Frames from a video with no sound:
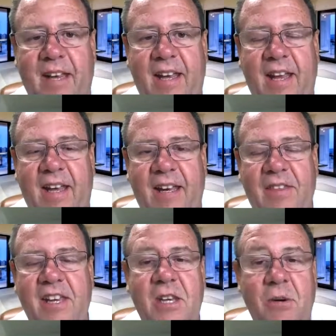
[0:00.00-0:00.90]
And I
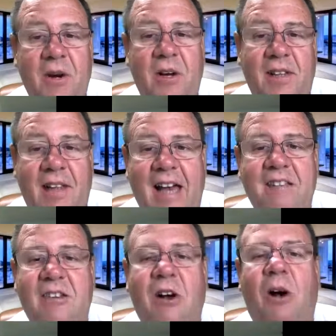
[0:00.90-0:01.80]
think you were on the
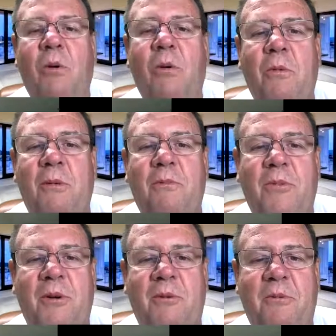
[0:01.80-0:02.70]
last call where
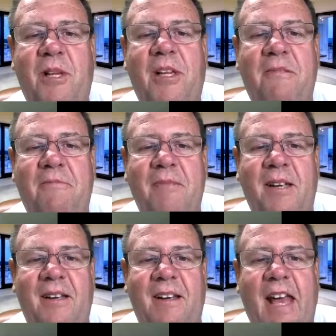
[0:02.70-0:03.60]
we were really
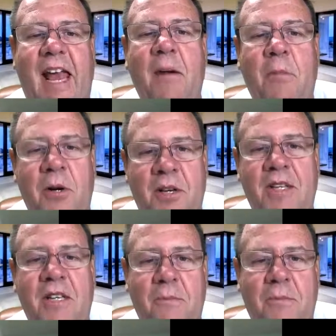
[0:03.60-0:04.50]
hammering
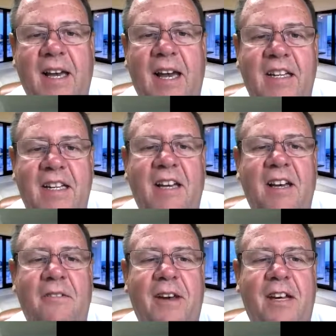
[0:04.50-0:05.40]
into the big idea
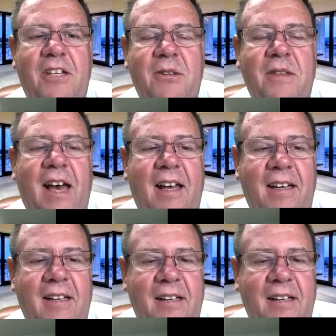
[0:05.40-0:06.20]
of how to do that.